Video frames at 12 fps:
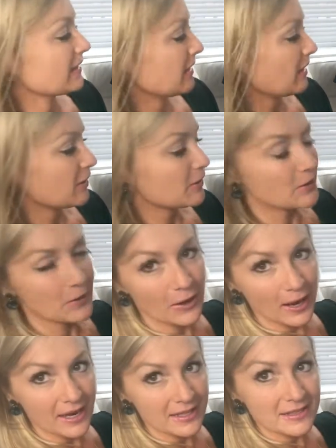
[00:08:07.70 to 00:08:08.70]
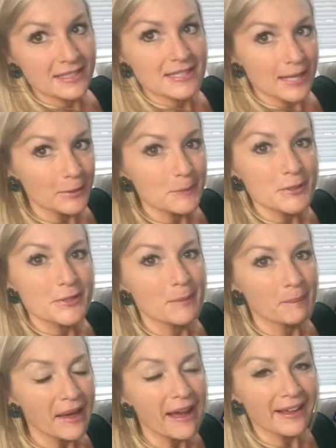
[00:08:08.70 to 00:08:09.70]
So you guys, these animals are
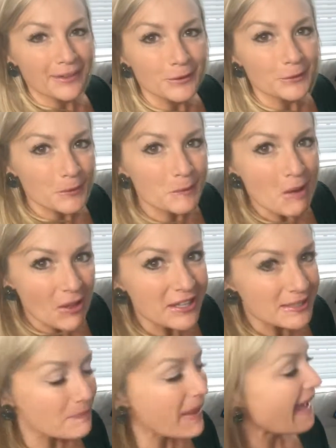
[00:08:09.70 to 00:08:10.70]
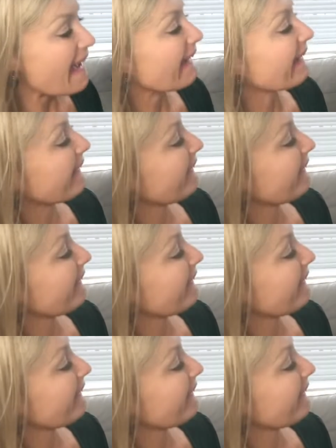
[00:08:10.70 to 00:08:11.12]
back. The North Pole is back.